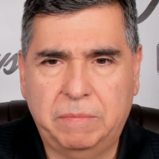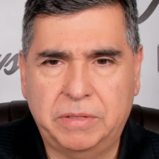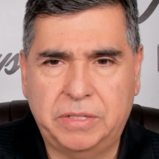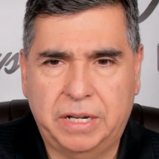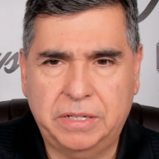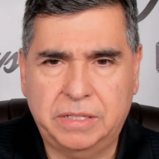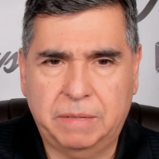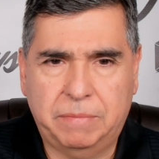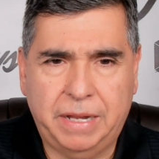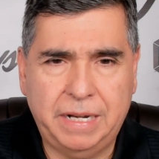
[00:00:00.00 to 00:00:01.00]
possessions
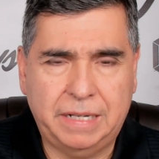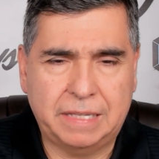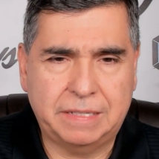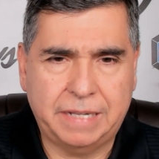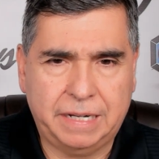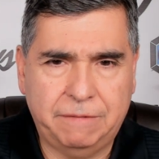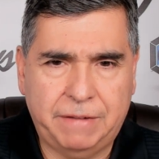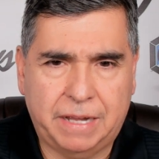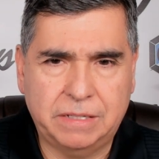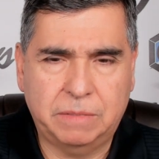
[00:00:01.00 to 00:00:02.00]
and playing at that second
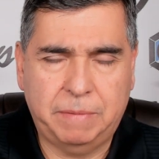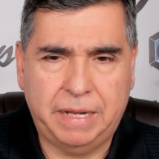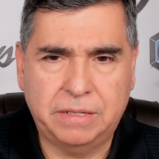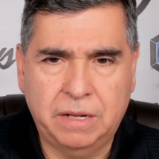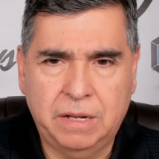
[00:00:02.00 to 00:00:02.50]
fastest pace.